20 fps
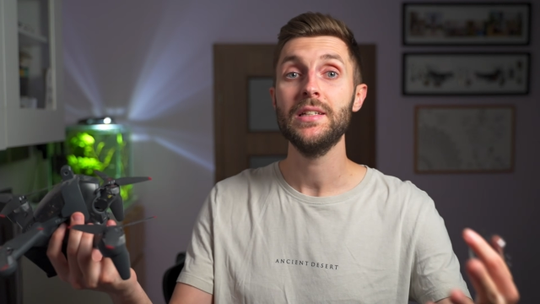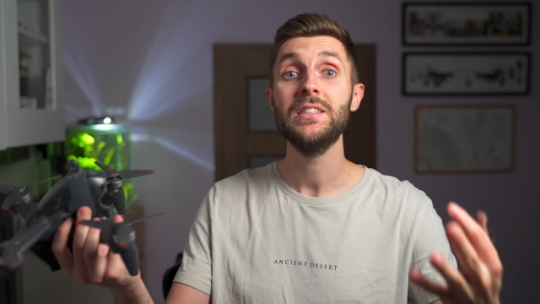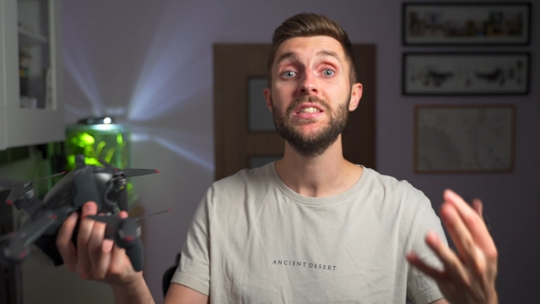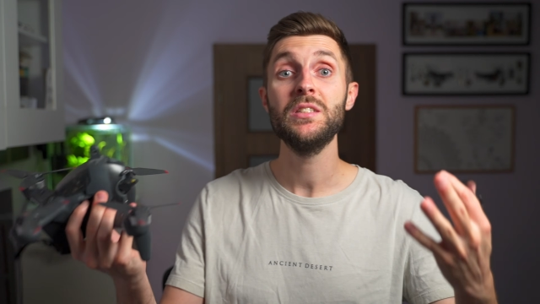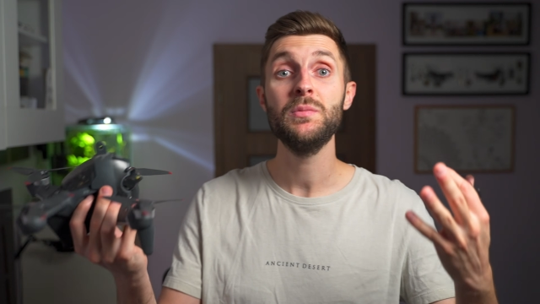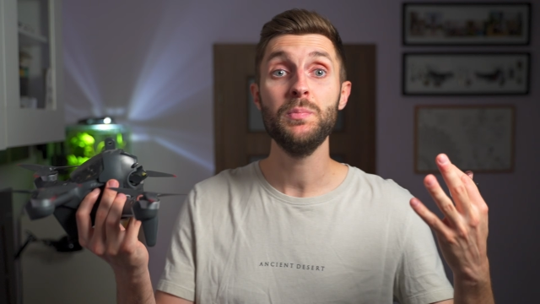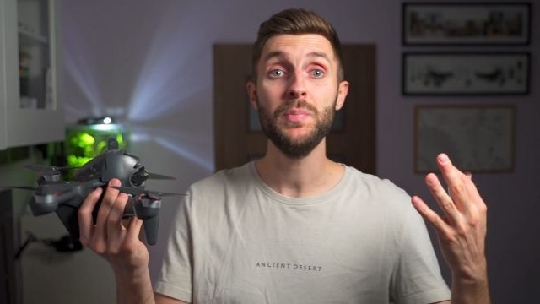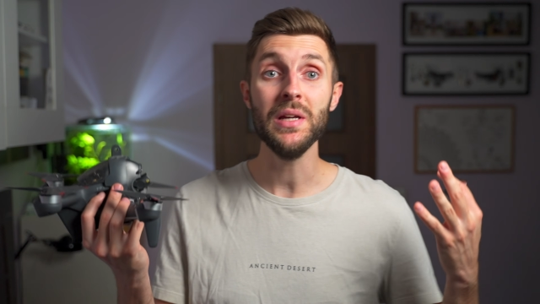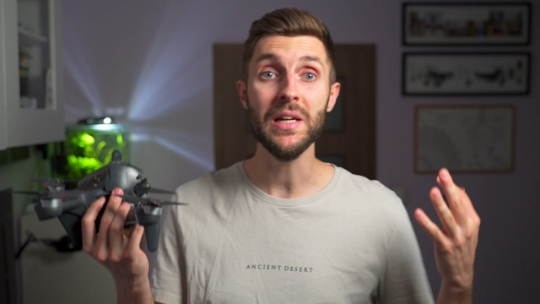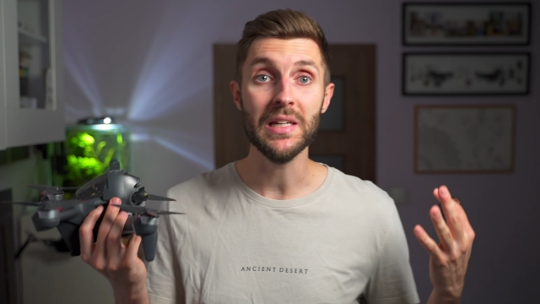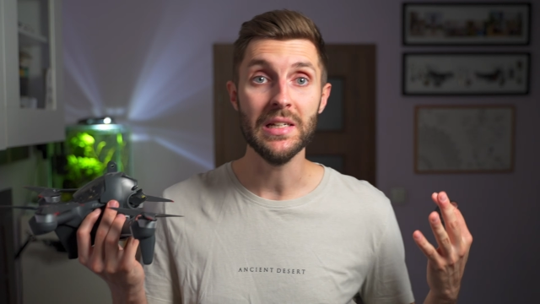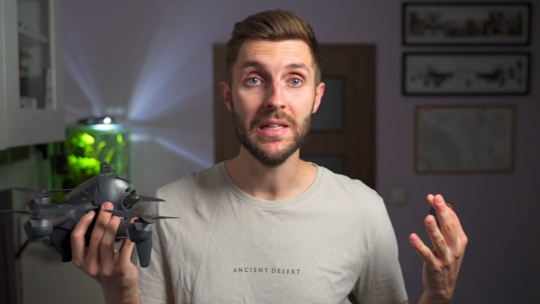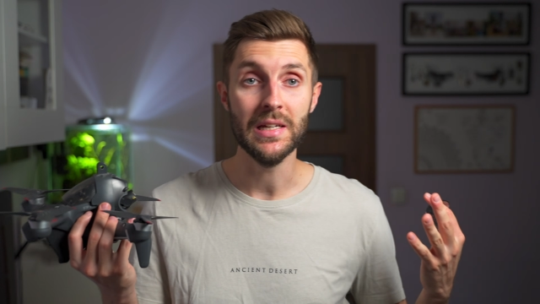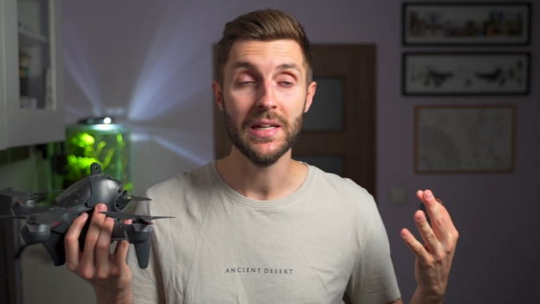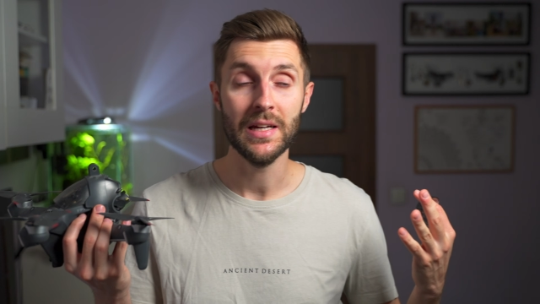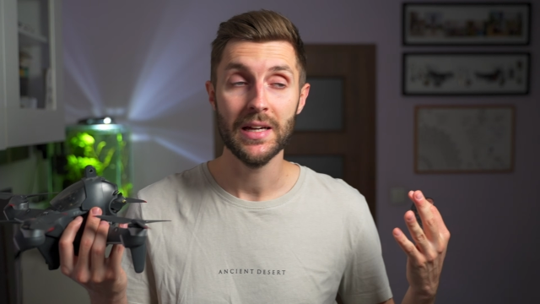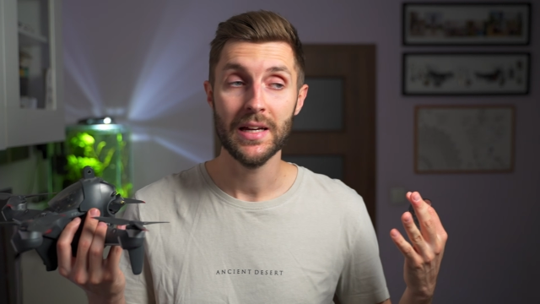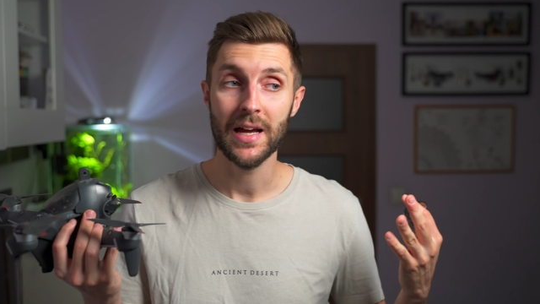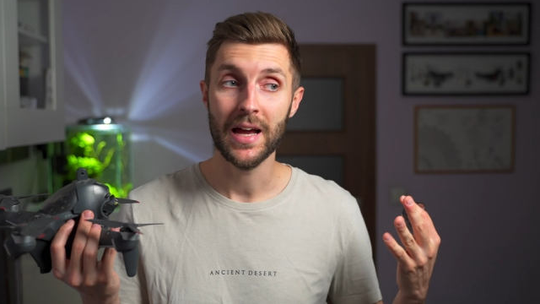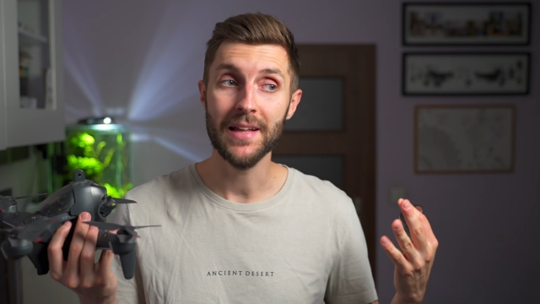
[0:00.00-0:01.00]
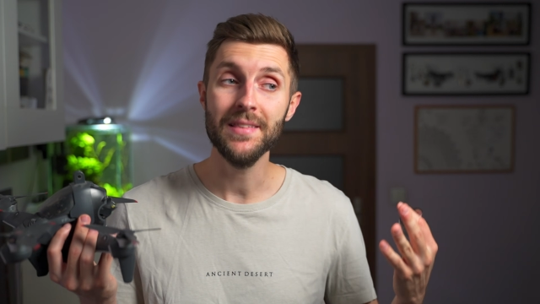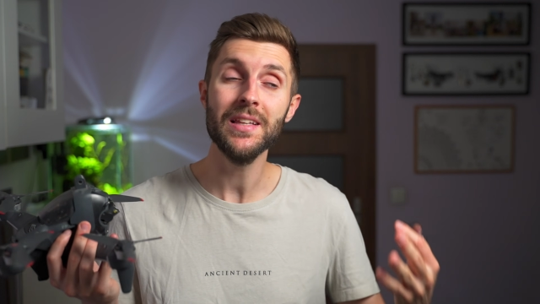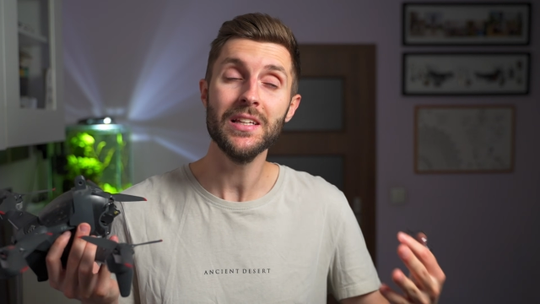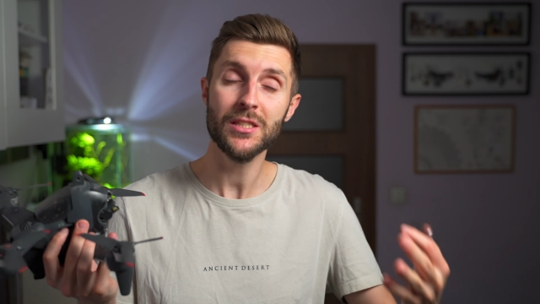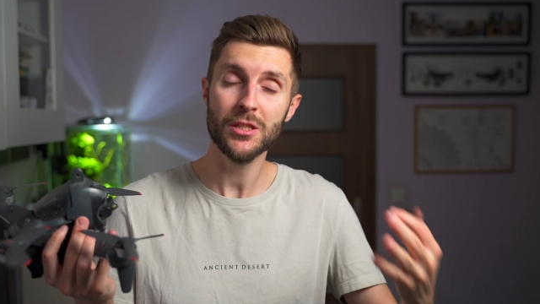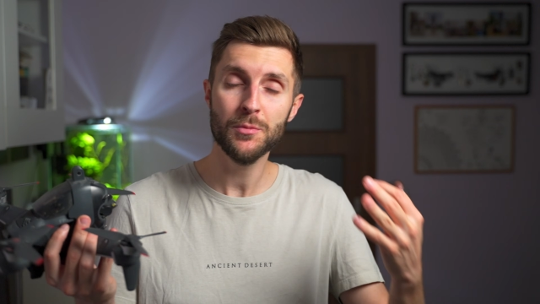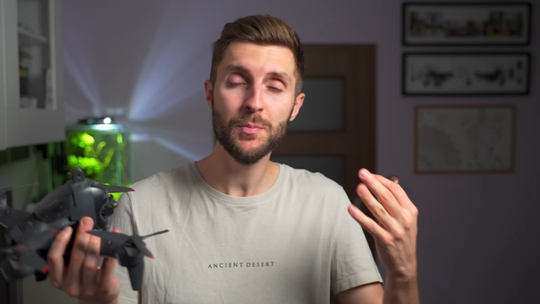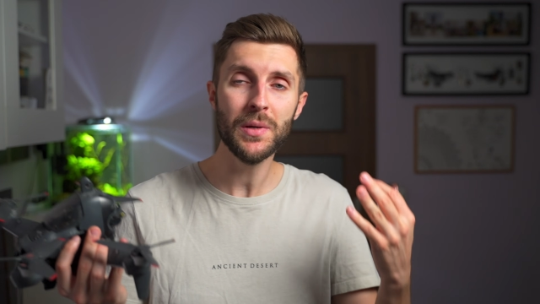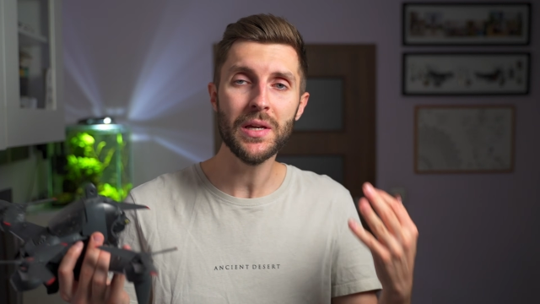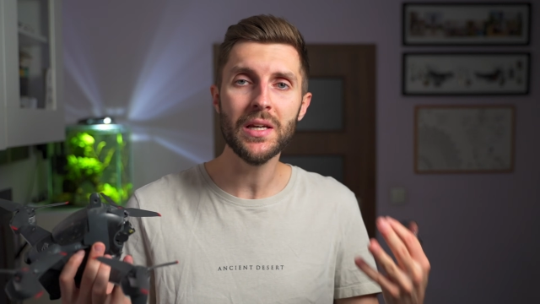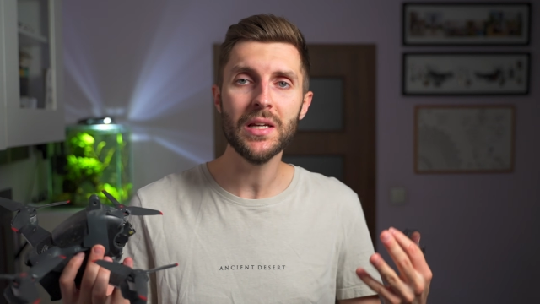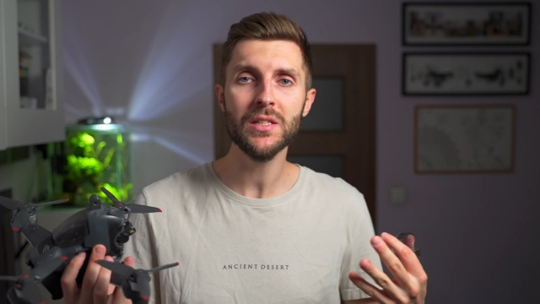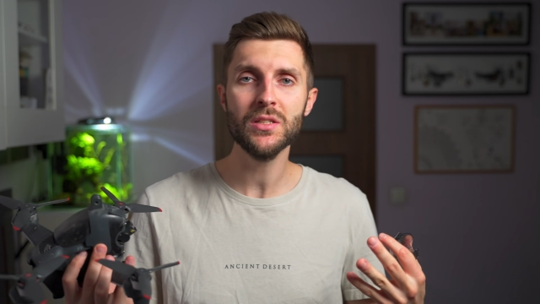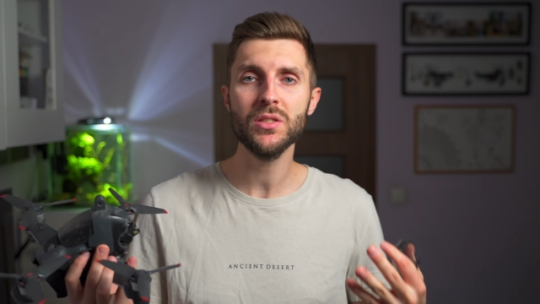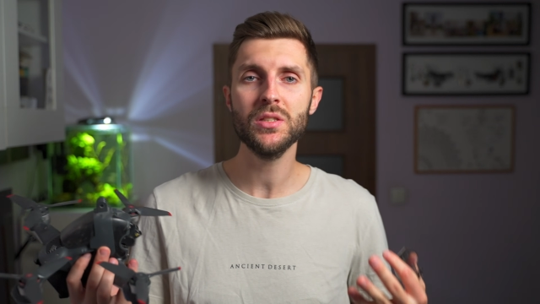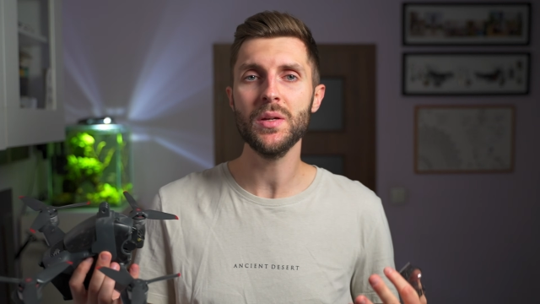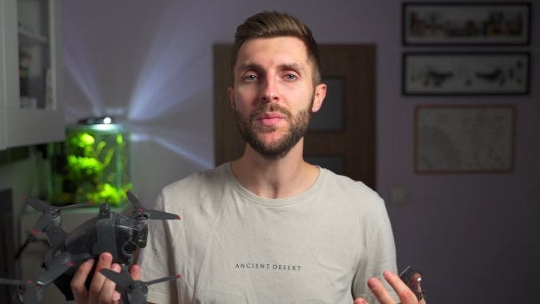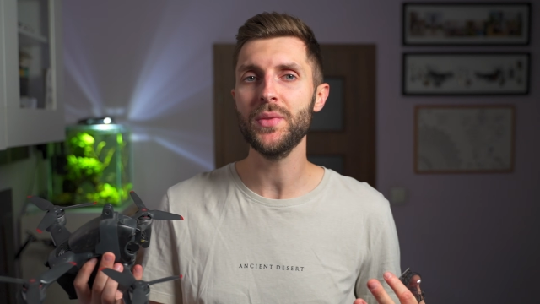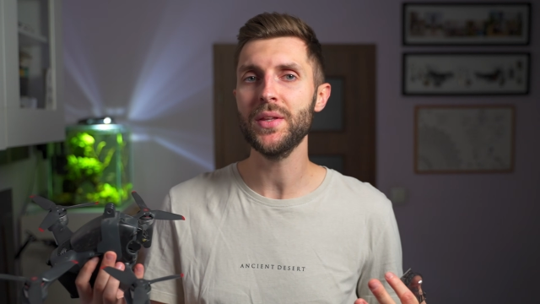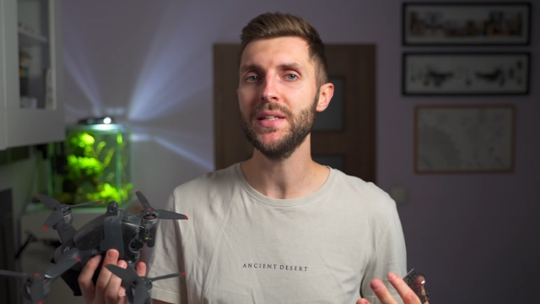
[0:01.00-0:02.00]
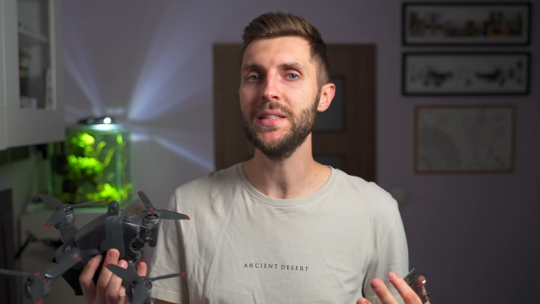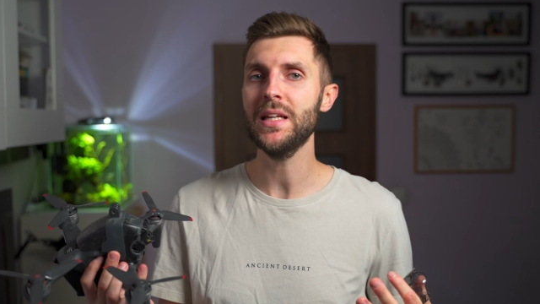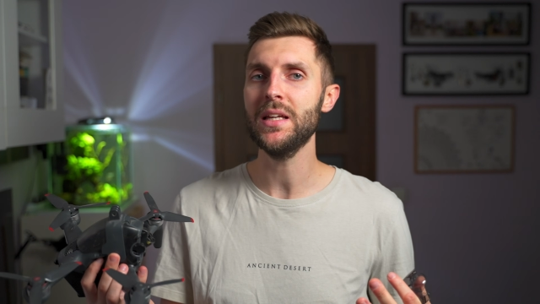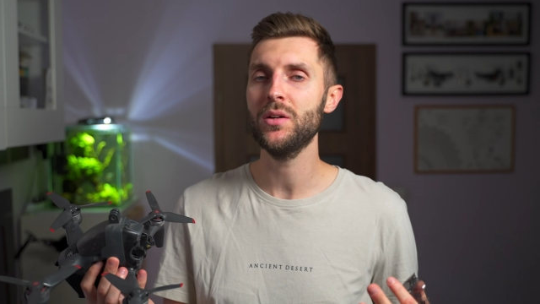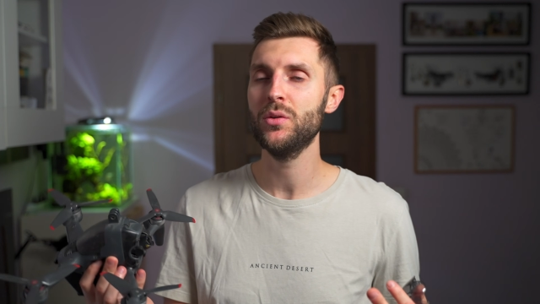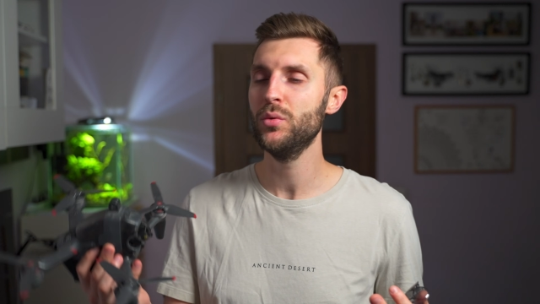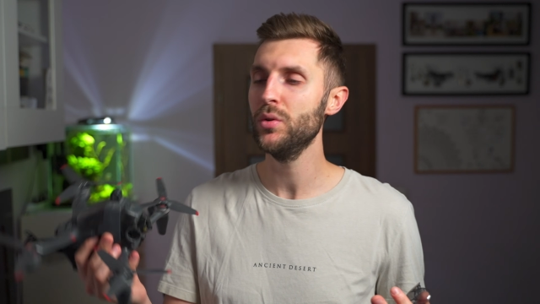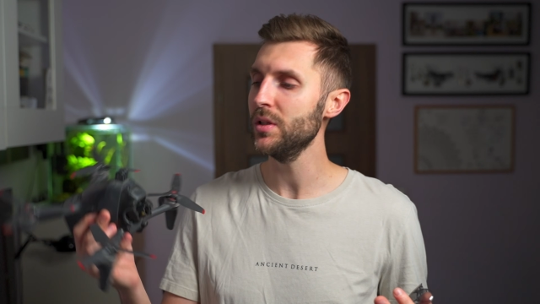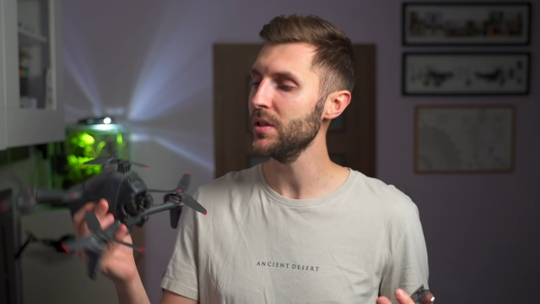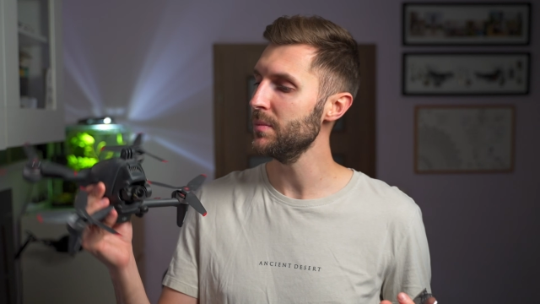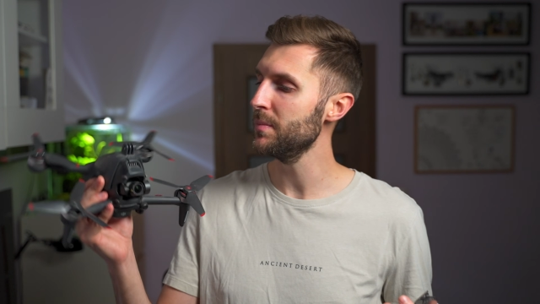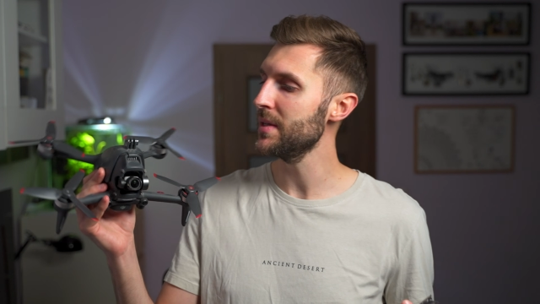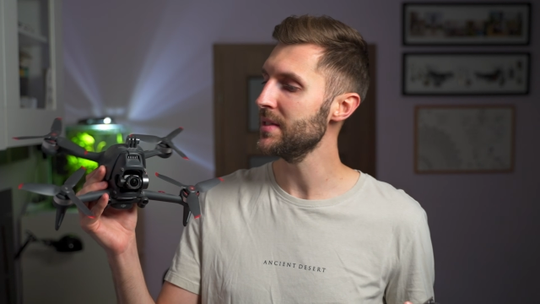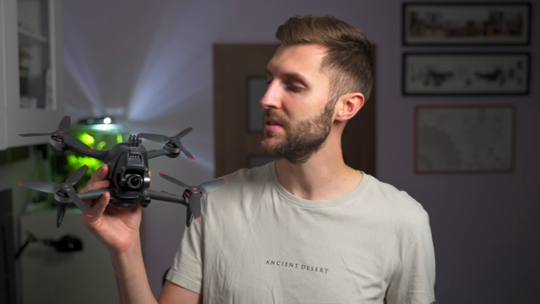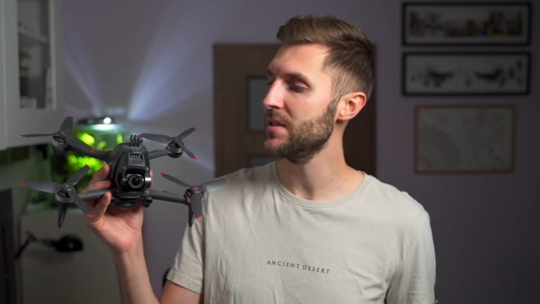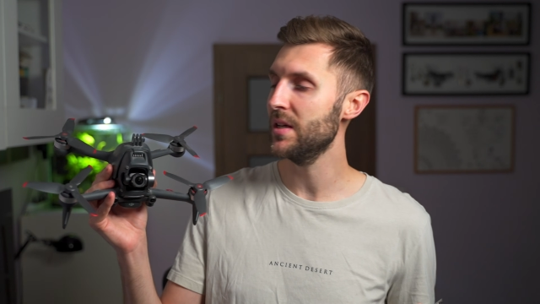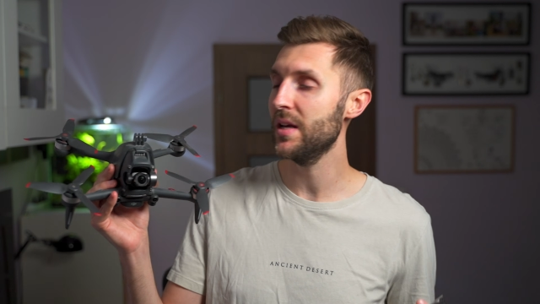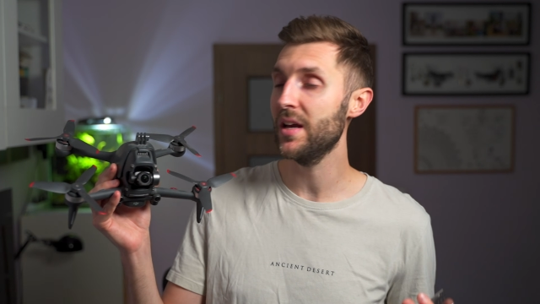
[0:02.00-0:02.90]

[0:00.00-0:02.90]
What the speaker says: speed, and that speed is something that really makes the